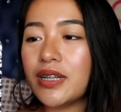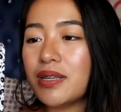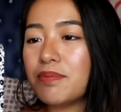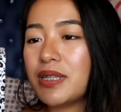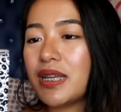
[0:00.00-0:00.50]
are
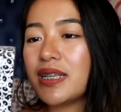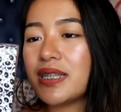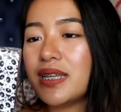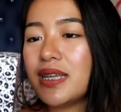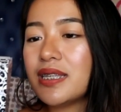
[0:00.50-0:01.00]

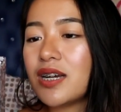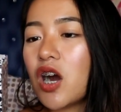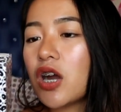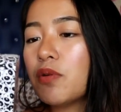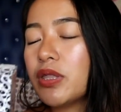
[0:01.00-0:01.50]
lipsticks. These
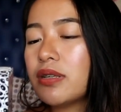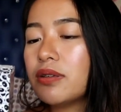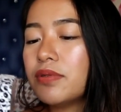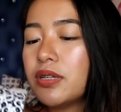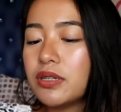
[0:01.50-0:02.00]
are
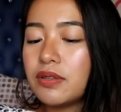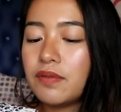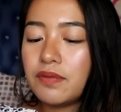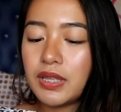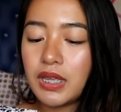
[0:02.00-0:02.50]
1,150
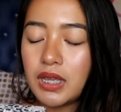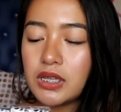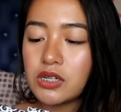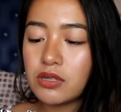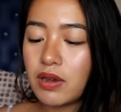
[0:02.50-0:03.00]

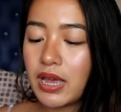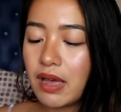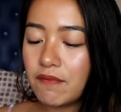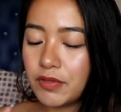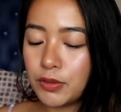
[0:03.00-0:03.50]
each. So, I
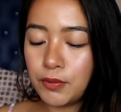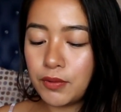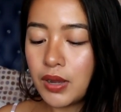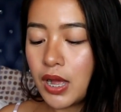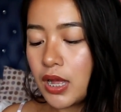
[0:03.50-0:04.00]
have
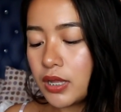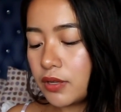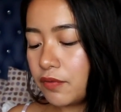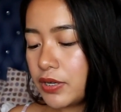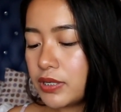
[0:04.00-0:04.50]

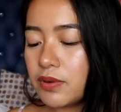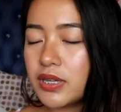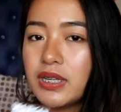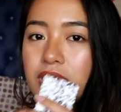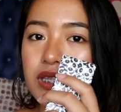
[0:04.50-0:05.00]
2. The first
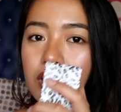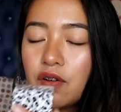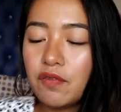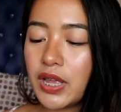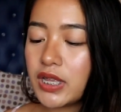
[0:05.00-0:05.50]
one is
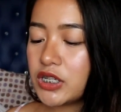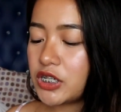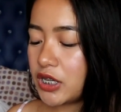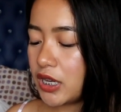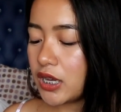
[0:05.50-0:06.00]
Tough
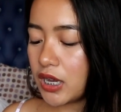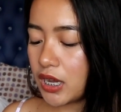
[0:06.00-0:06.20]
and Chic.